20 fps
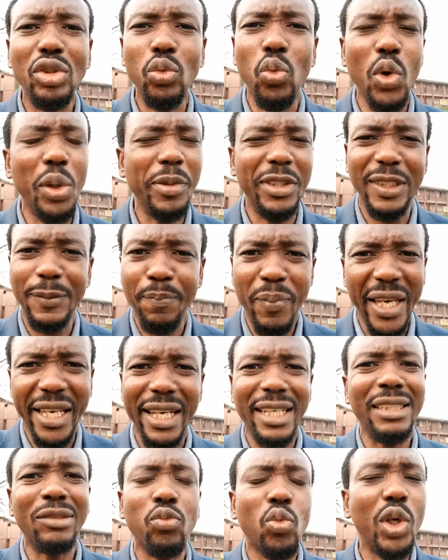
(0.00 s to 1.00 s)
we
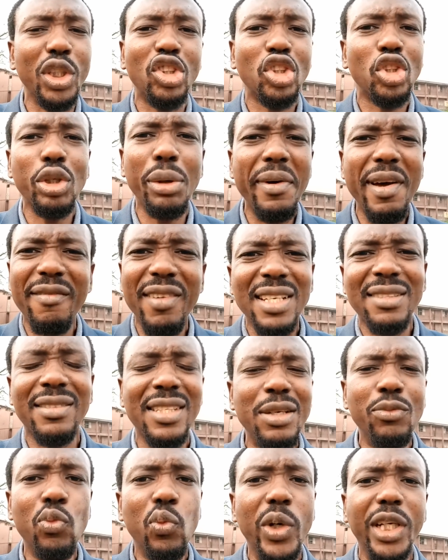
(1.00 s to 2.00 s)
speaketh whatsoever
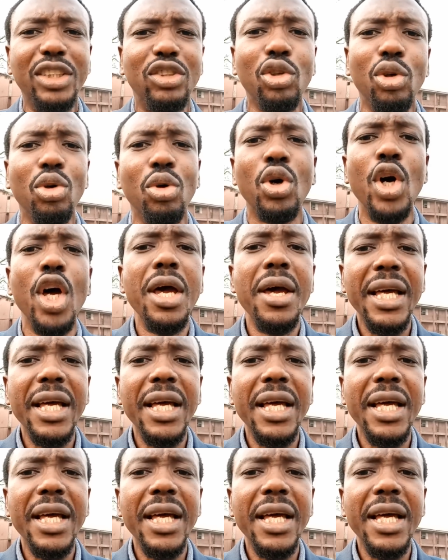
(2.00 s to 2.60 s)
thing we do